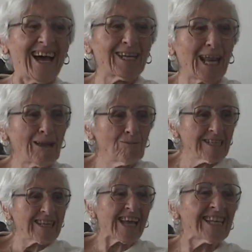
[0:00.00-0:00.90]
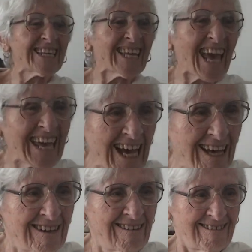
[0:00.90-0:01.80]
Her name was
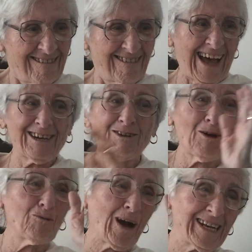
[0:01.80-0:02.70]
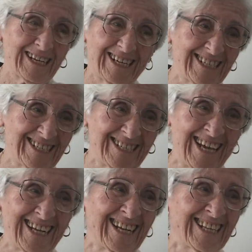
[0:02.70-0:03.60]
Kalea. I don't know what it is in
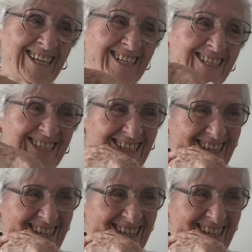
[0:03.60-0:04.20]
English.